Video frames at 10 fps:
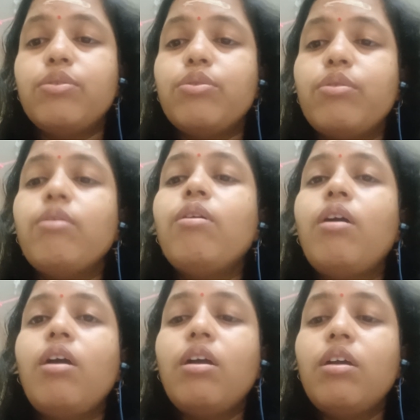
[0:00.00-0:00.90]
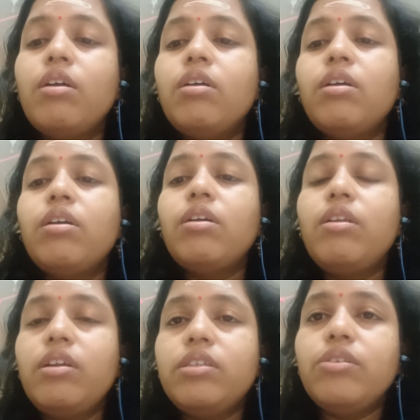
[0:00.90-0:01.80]
So
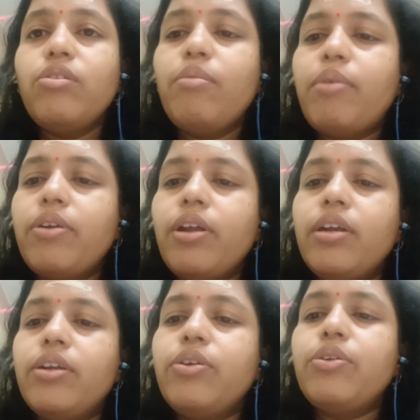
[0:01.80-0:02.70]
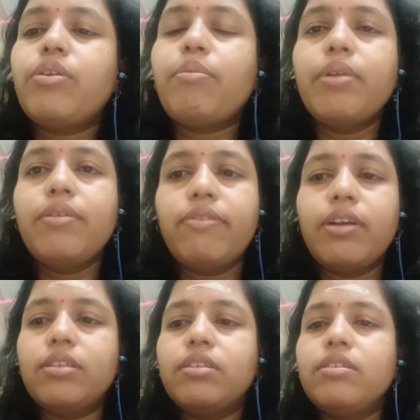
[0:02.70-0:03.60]
let's know about heterotrophic
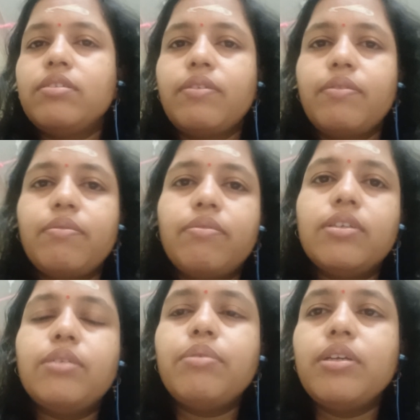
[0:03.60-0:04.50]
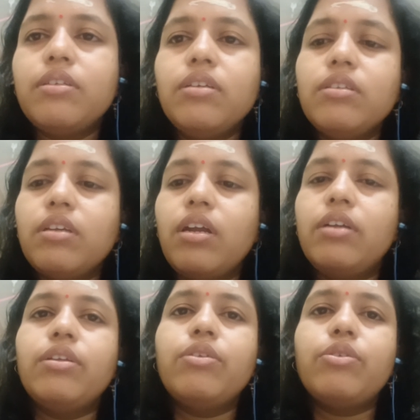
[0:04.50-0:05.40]
phase. First phase is
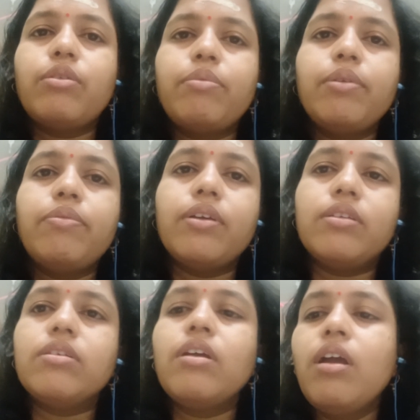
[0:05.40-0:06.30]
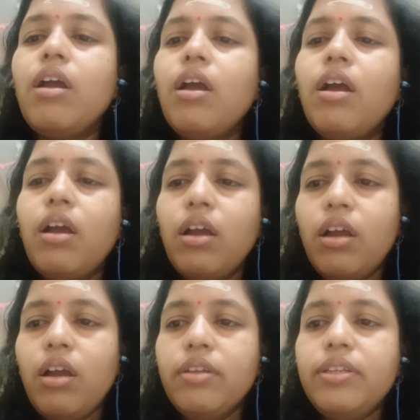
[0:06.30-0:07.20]
heterotrophic phase.
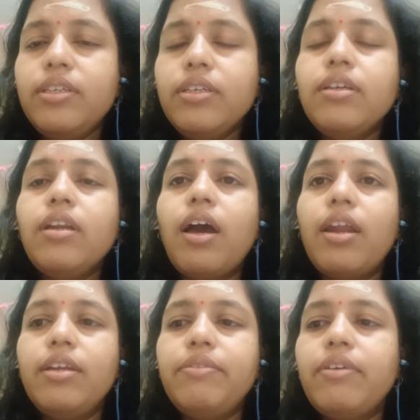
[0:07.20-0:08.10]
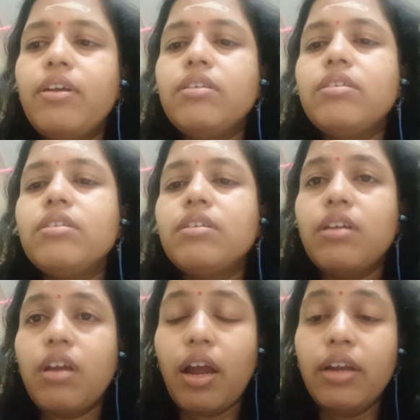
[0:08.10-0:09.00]
This is an early phase
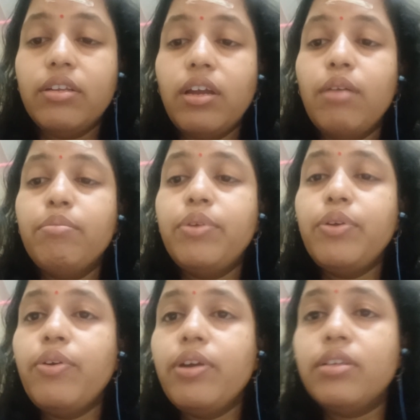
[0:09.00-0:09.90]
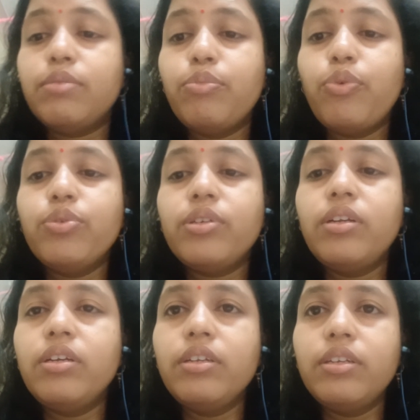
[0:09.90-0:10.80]
and the embryo is
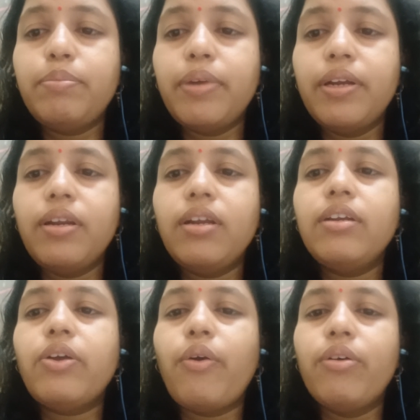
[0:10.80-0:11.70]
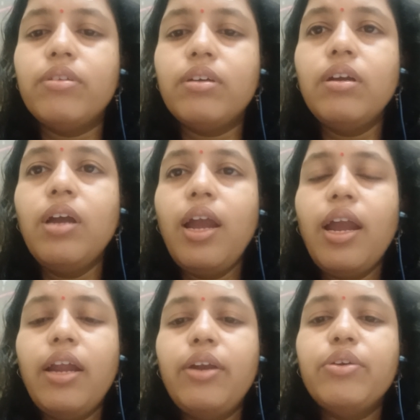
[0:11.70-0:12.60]
mostly dependent on the
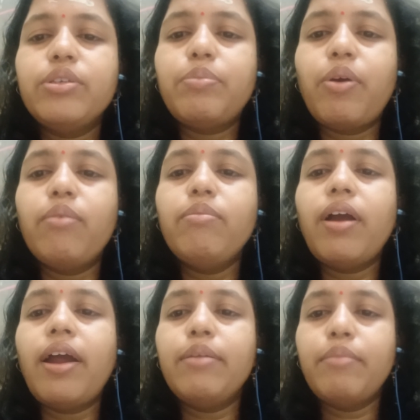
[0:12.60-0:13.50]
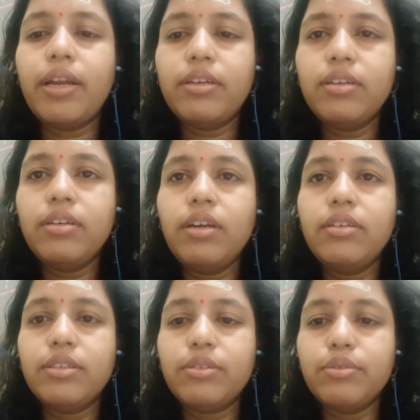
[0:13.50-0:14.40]
endosperm and maternal
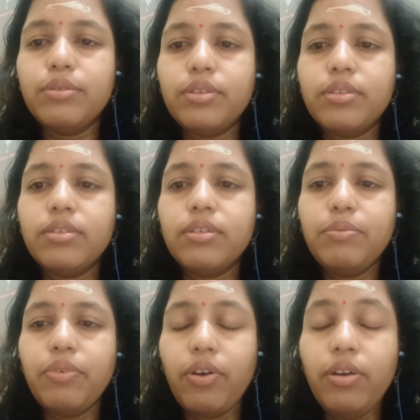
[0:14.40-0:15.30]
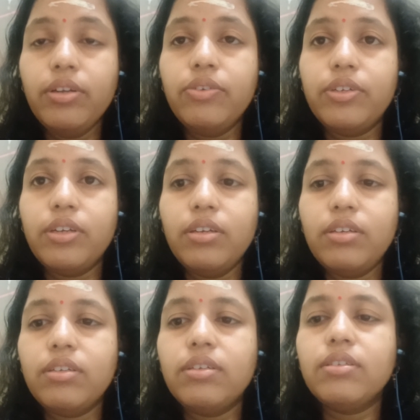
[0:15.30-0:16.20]
tissues for
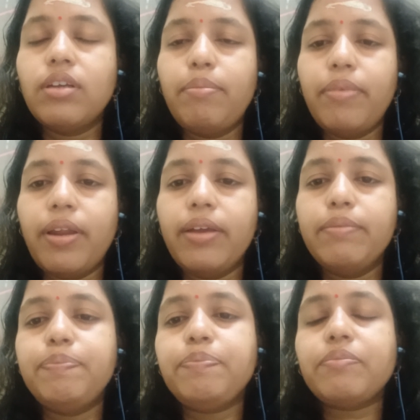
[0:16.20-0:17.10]
nutrient supply.